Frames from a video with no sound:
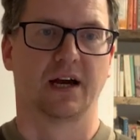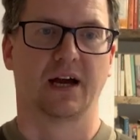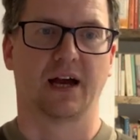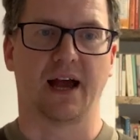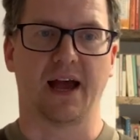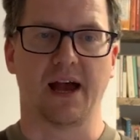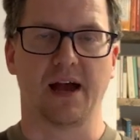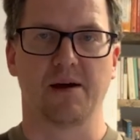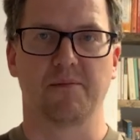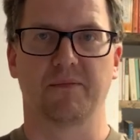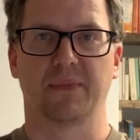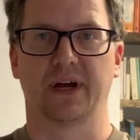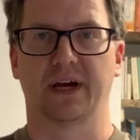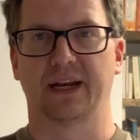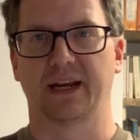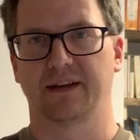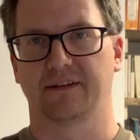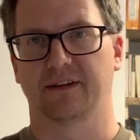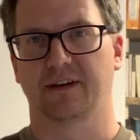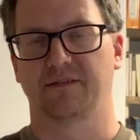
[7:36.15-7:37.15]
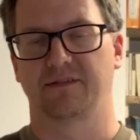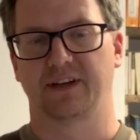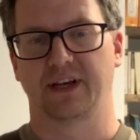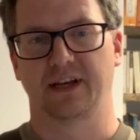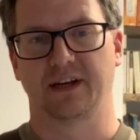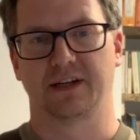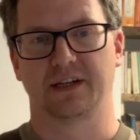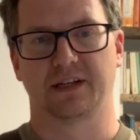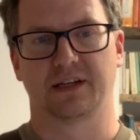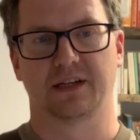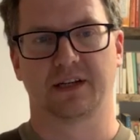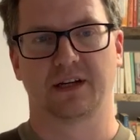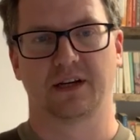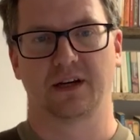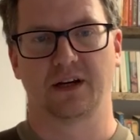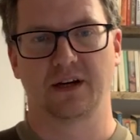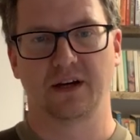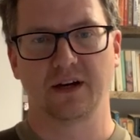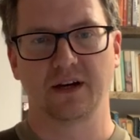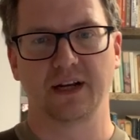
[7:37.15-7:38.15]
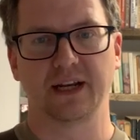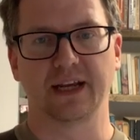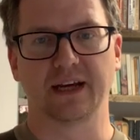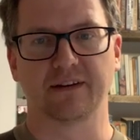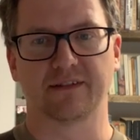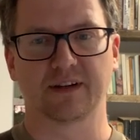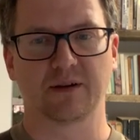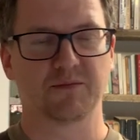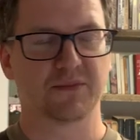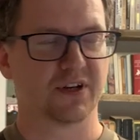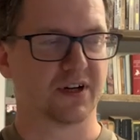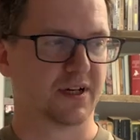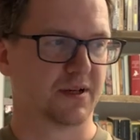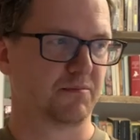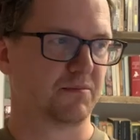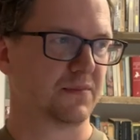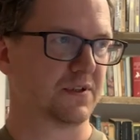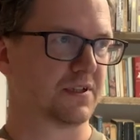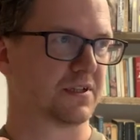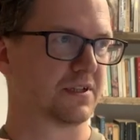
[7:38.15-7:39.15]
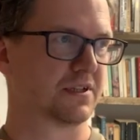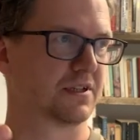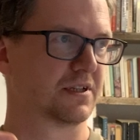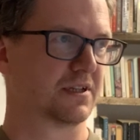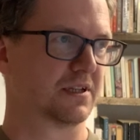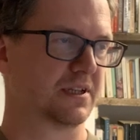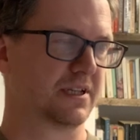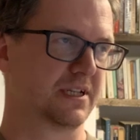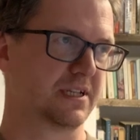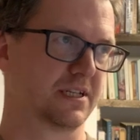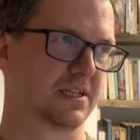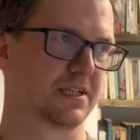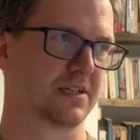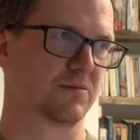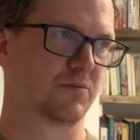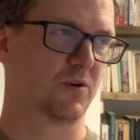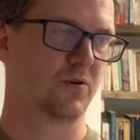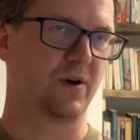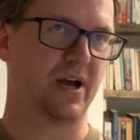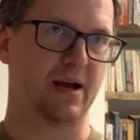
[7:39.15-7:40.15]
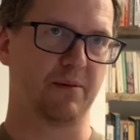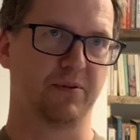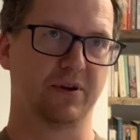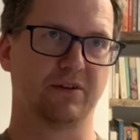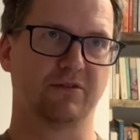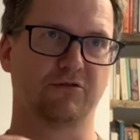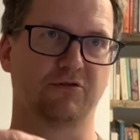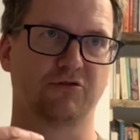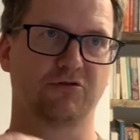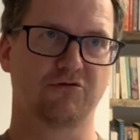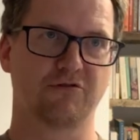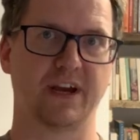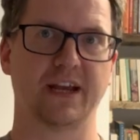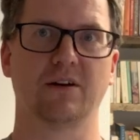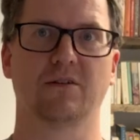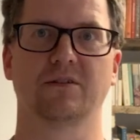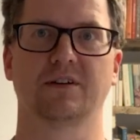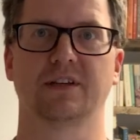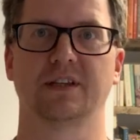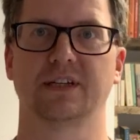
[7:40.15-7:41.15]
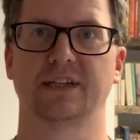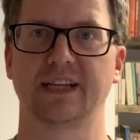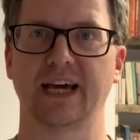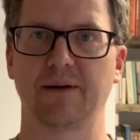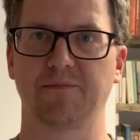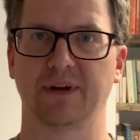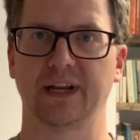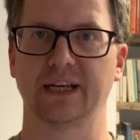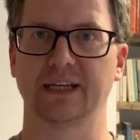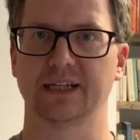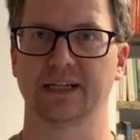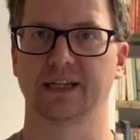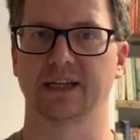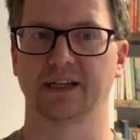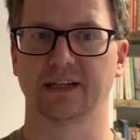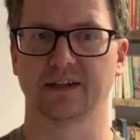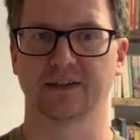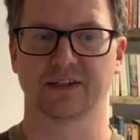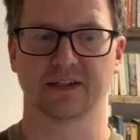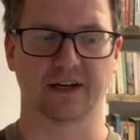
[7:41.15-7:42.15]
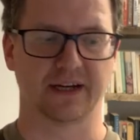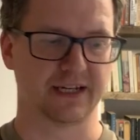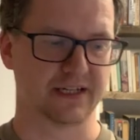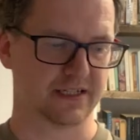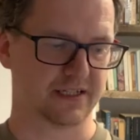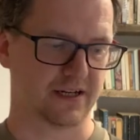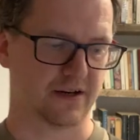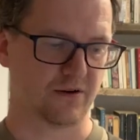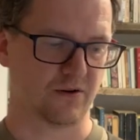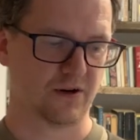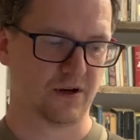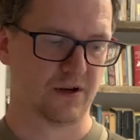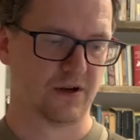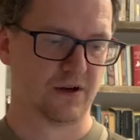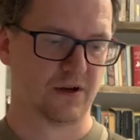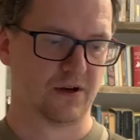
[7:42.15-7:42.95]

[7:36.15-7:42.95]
And as I've said earlier, sometimes this will happen straight onto the tablet in the site, so